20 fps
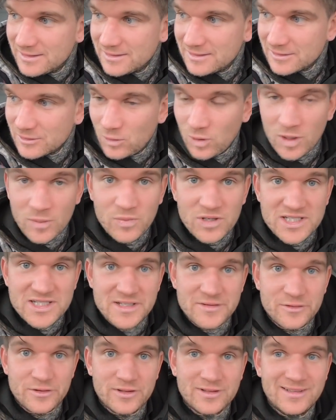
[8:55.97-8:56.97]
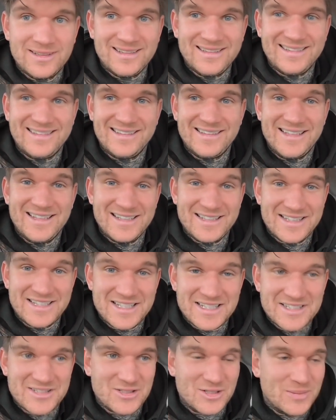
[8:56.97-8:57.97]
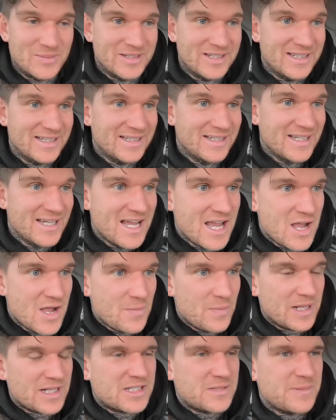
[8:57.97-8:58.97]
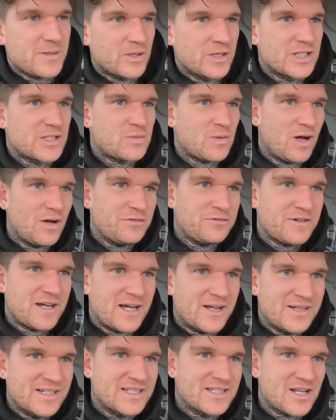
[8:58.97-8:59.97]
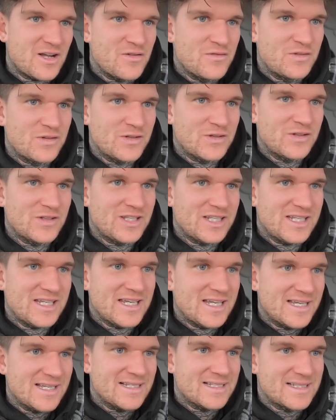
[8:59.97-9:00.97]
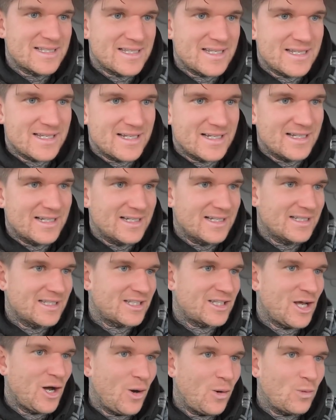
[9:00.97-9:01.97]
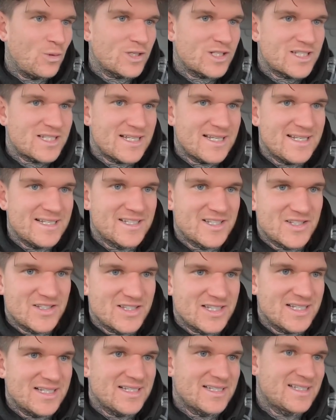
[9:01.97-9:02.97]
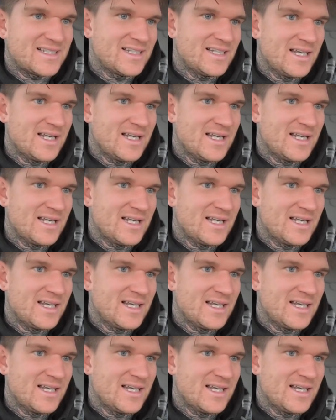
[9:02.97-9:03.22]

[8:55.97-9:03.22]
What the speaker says: quite impressive this time of year. But to be honest, what I've found is over the years, the colder season is